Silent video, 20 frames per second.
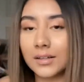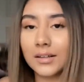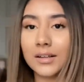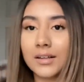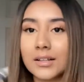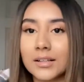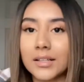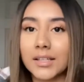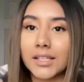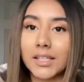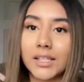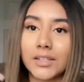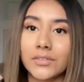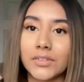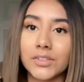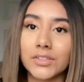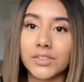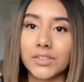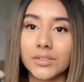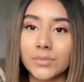Like,
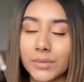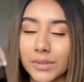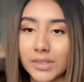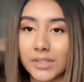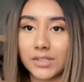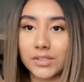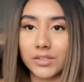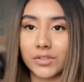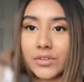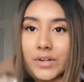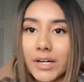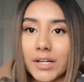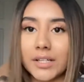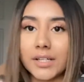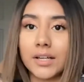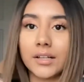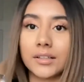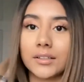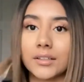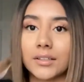even just with this gray
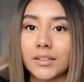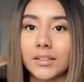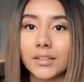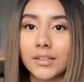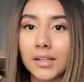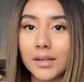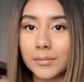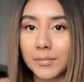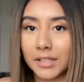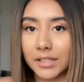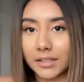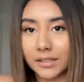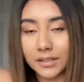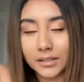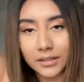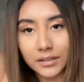color, I mean,